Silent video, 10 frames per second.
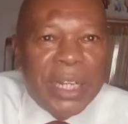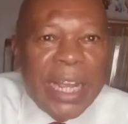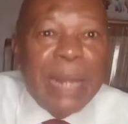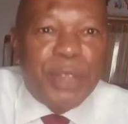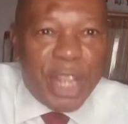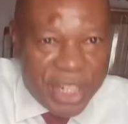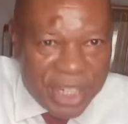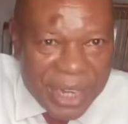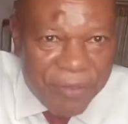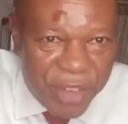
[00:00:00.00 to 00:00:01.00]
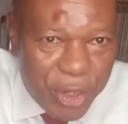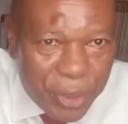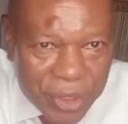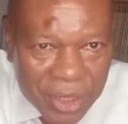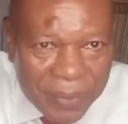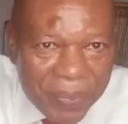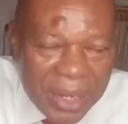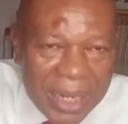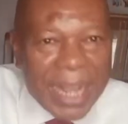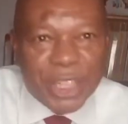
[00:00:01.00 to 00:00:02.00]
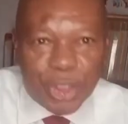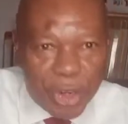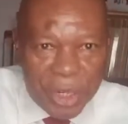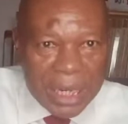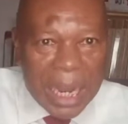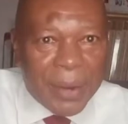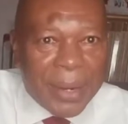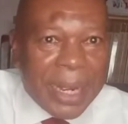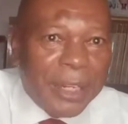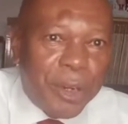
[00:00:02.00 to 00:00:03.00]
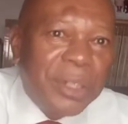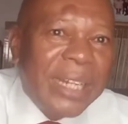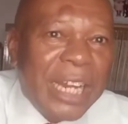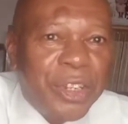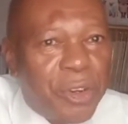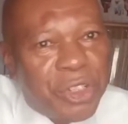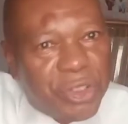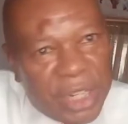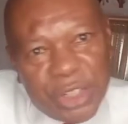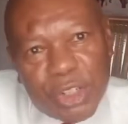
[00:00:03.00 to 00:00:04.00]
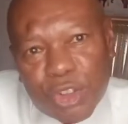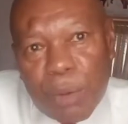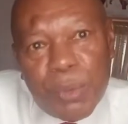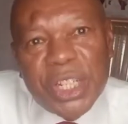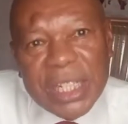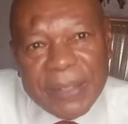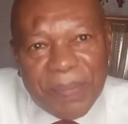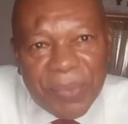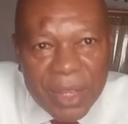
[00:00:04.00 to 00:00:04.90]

help you edit your videos, like joining our online course creators community